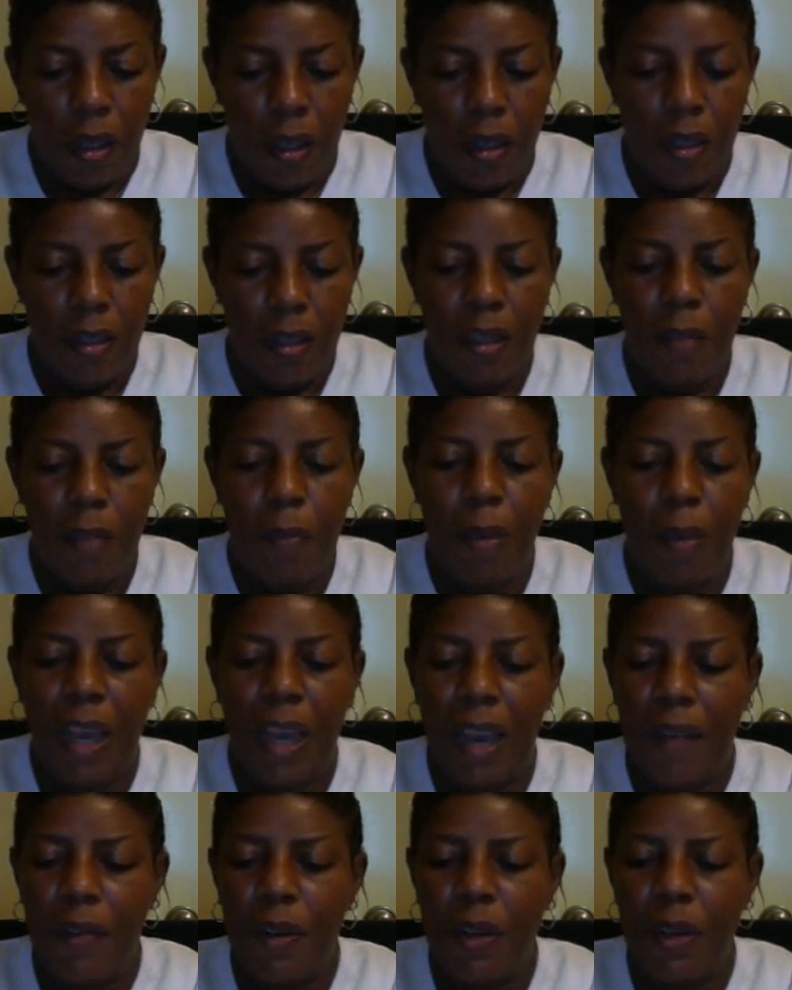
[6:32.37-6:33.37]
Let's see.
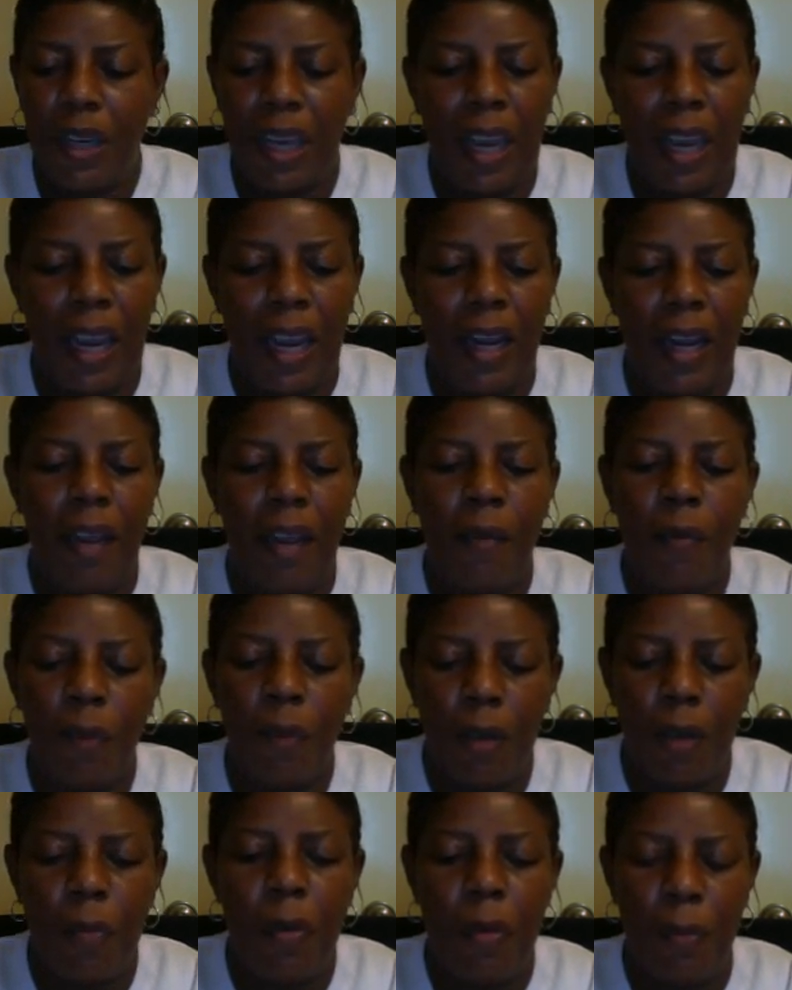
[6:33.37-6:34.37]
Behavior can and
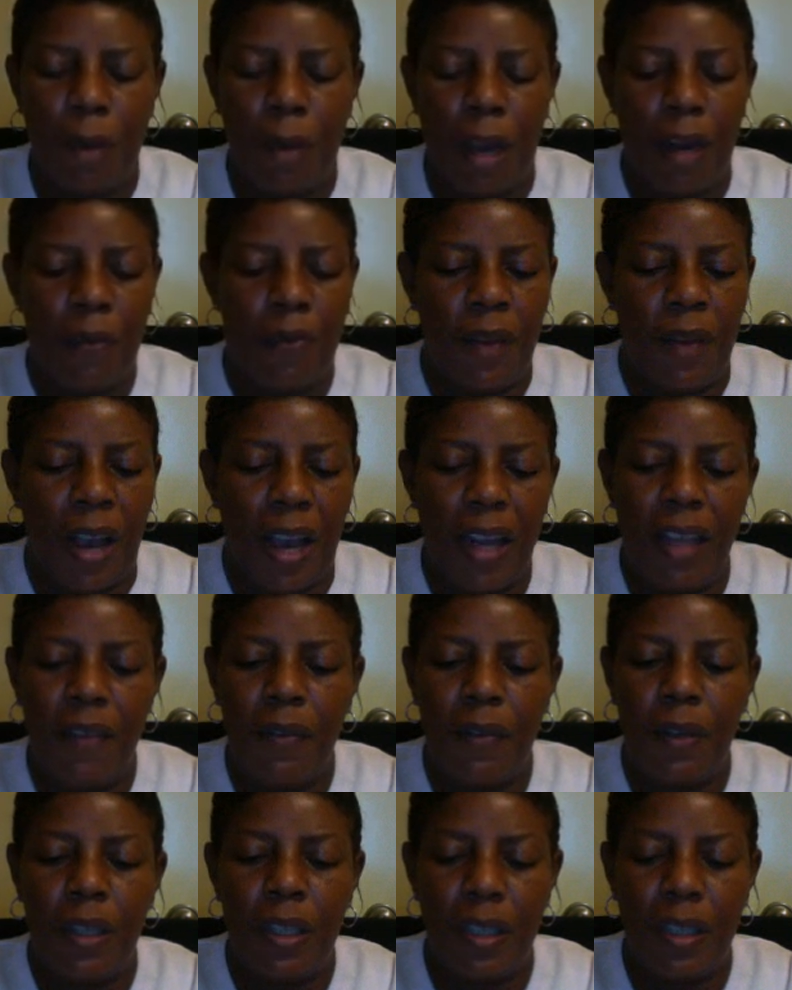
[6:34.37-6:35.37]
will be modified
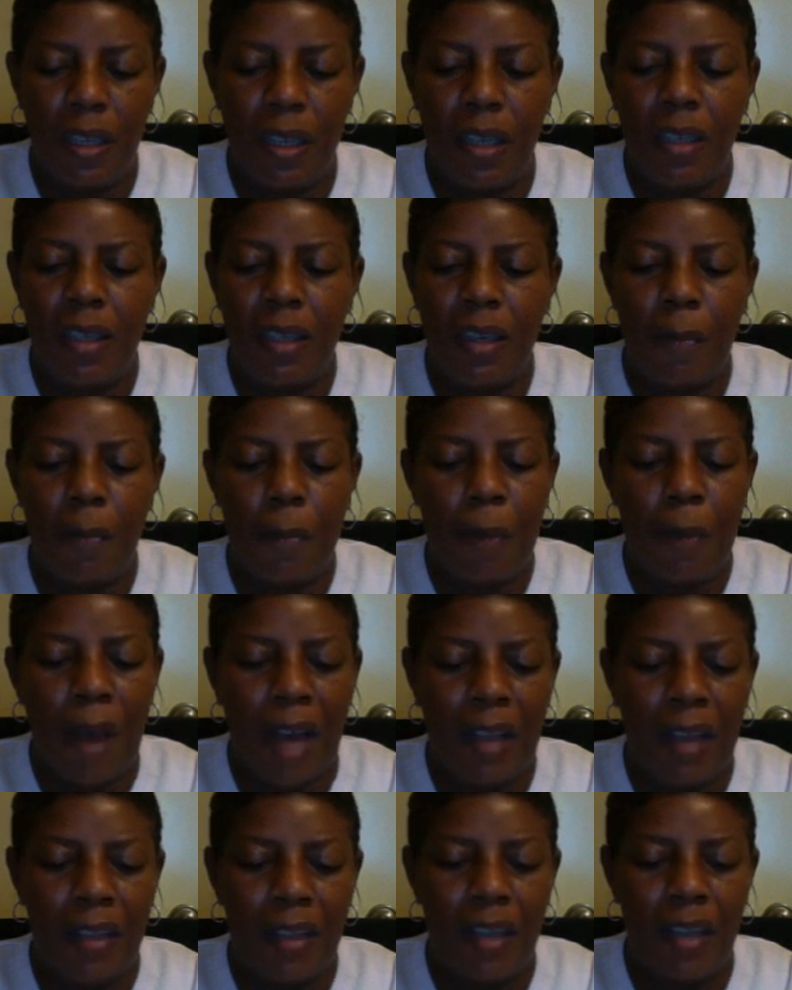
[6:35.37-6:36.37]
if consistent
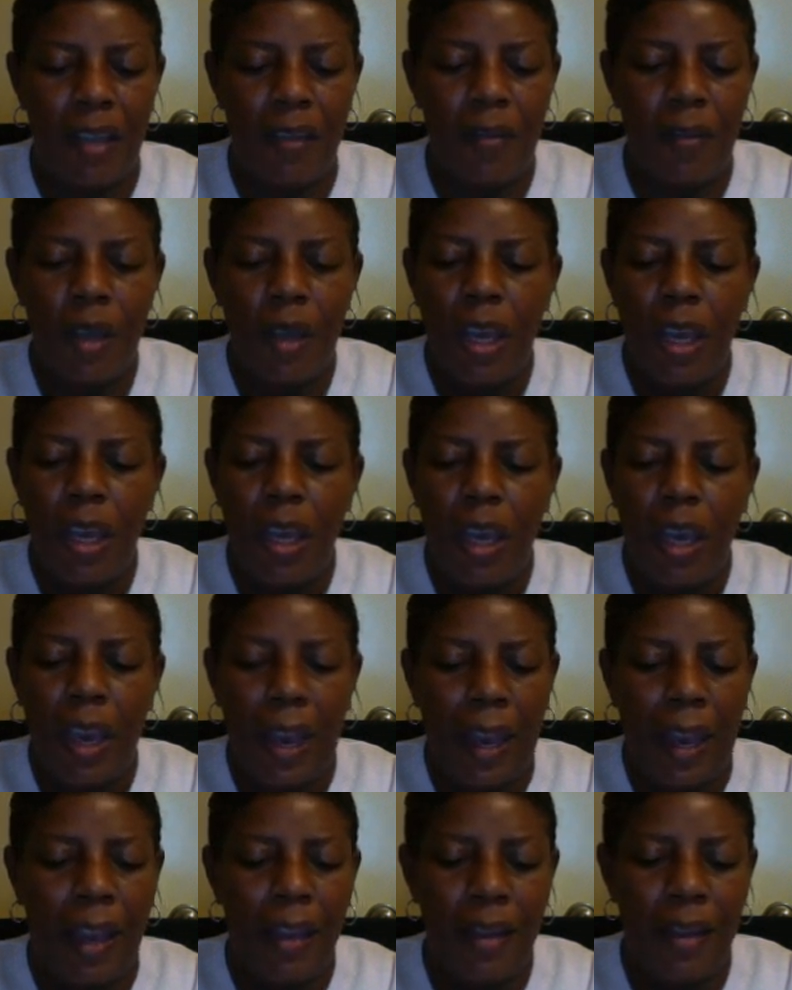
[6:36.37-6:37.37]
positive
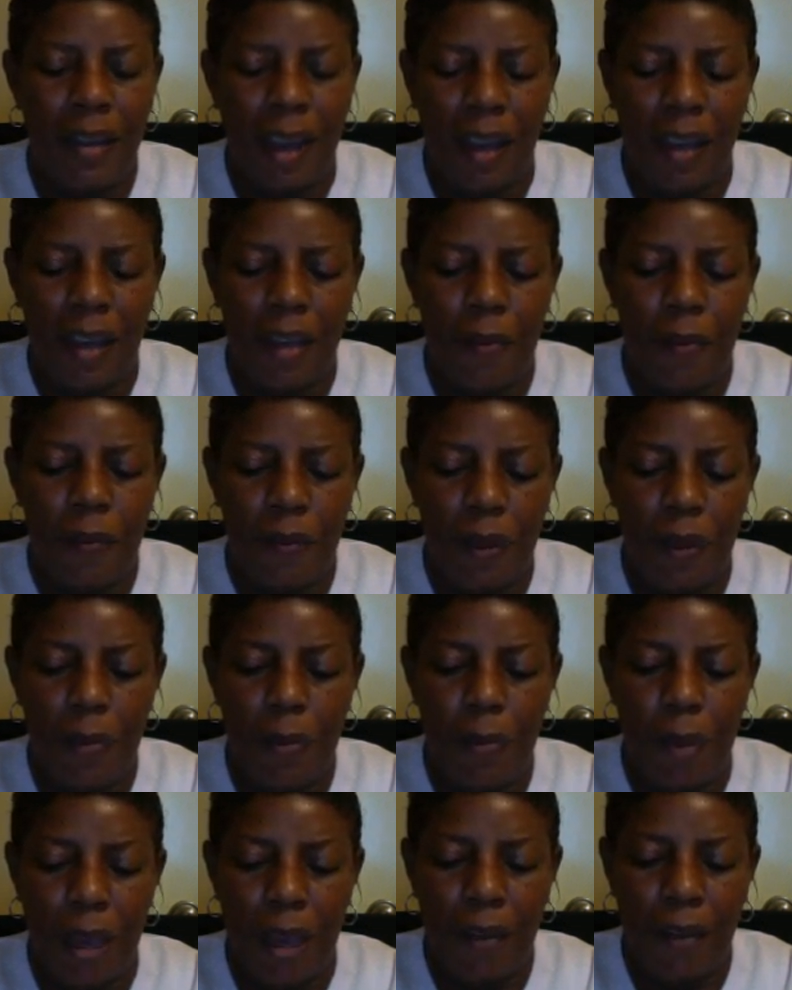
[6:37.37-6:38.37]
and negative
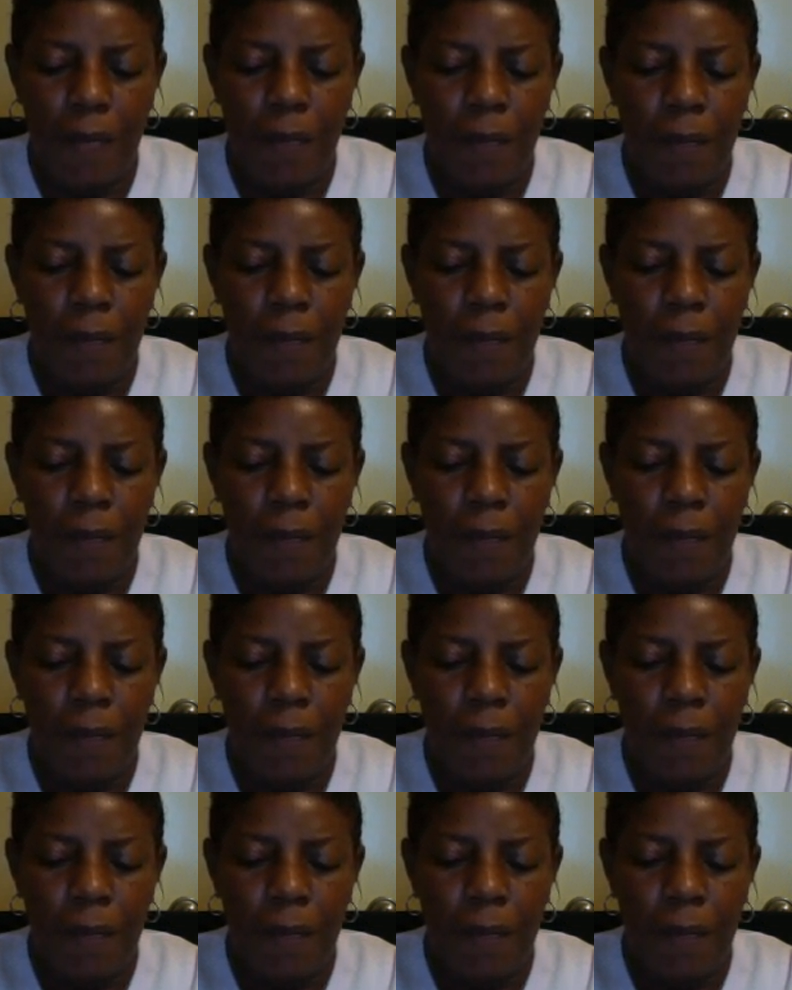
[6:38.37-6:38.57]
feedback.